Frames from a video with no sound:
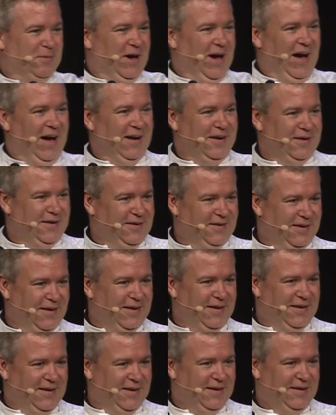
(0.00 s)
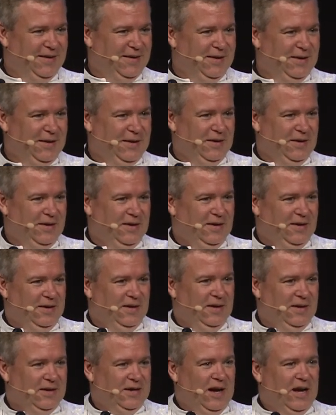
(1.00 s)
God. Right?
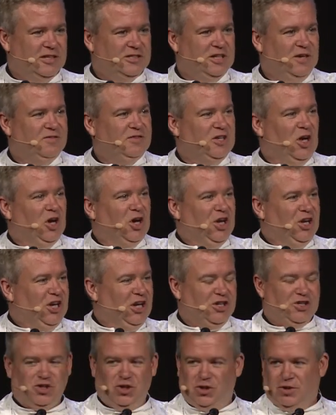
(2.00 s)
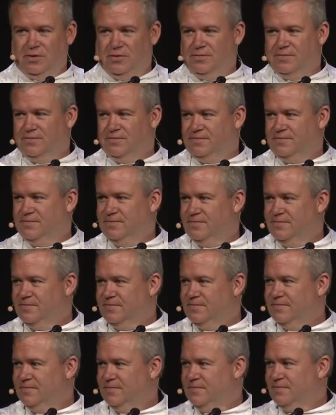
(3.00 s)
God's love is unconditional,
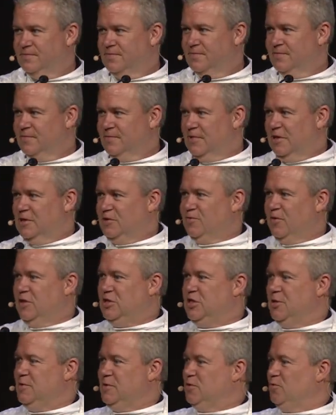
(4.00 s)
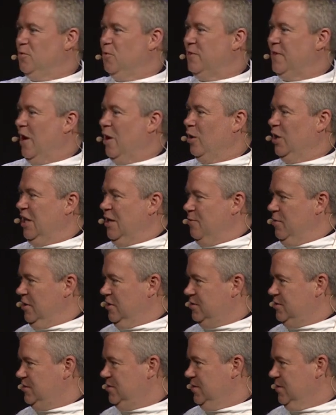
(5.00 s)
His friendship is without
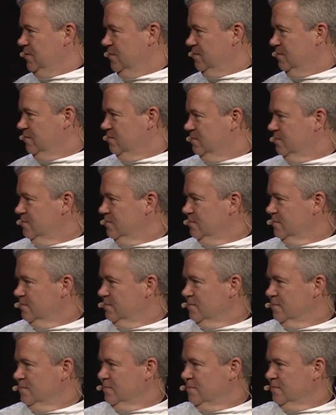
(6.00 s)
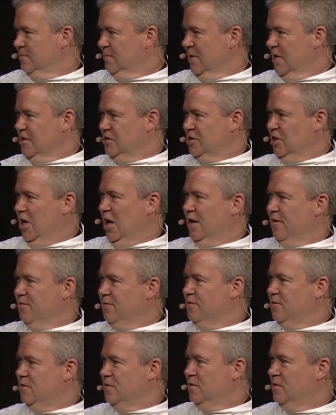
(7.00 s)
limits. His
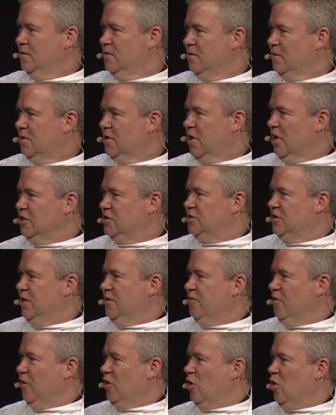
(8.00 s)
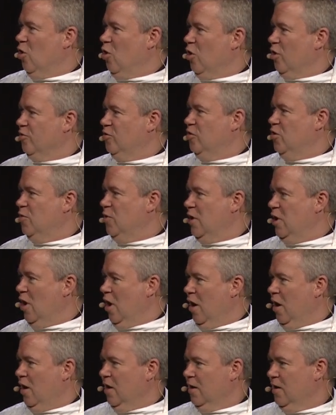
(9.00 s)
love cuts to the very core of who we
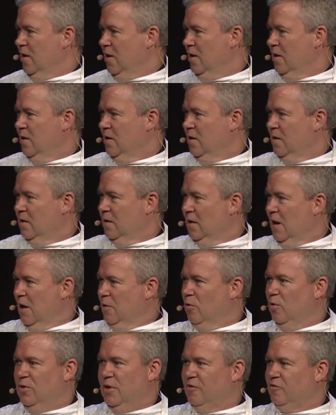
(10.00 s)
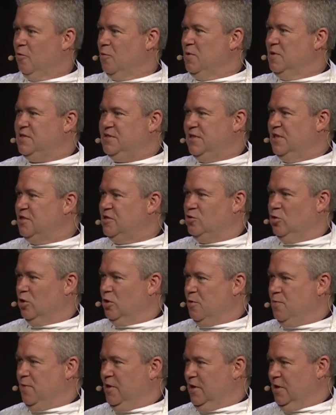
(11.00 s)
are and will never be ceased nor
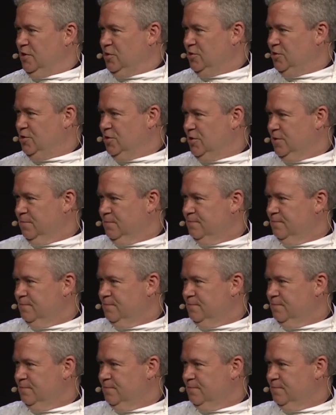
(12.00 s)
diminished.